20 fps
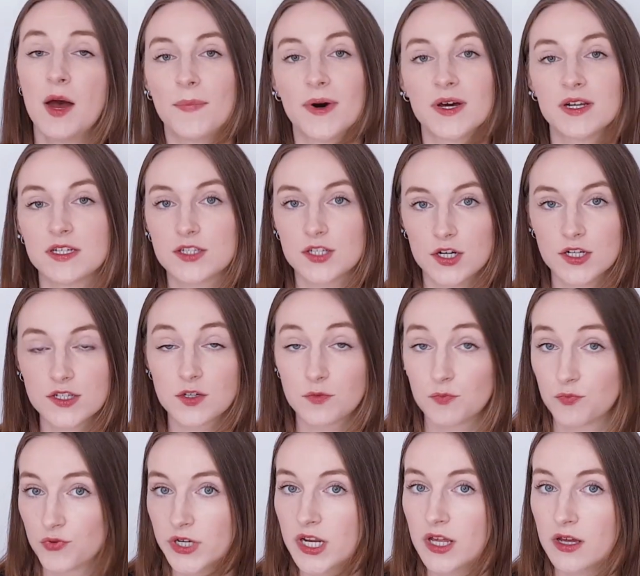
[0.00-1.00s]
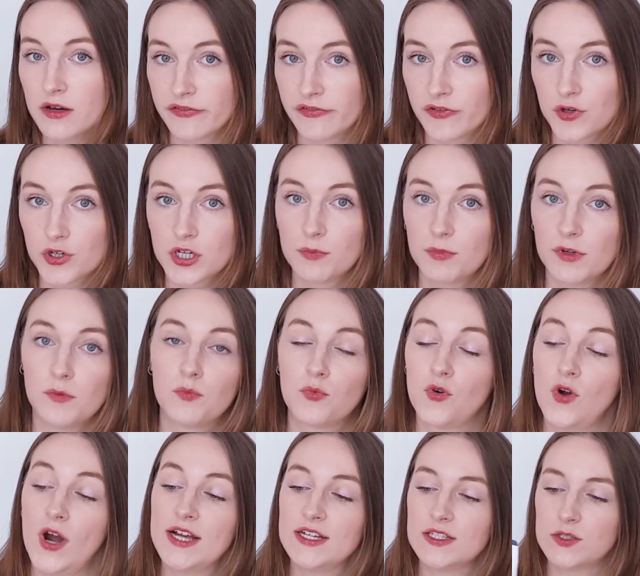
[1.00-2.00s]
but it's also pretty affordable
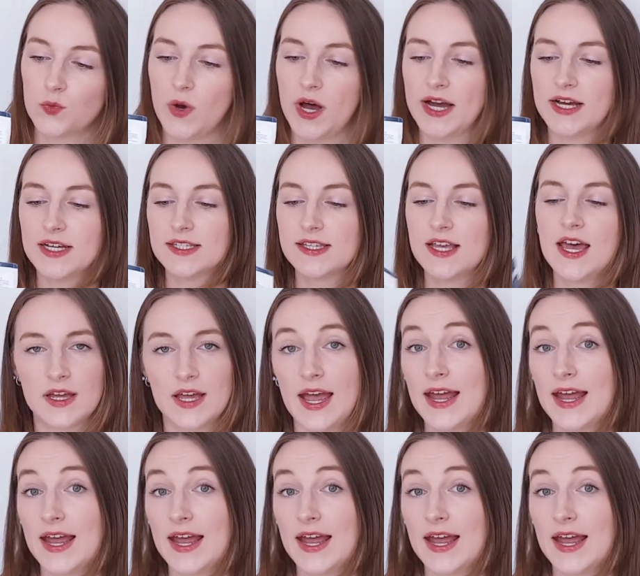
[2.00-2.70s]
price-wise.